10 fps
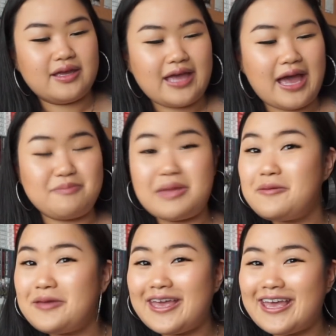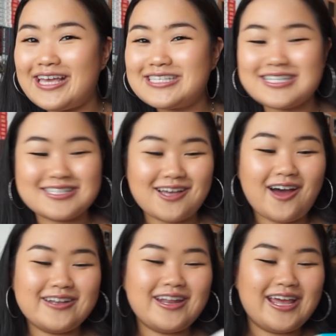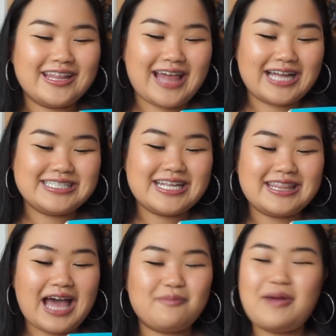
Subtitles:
yeah, maybe it is the sun that did that.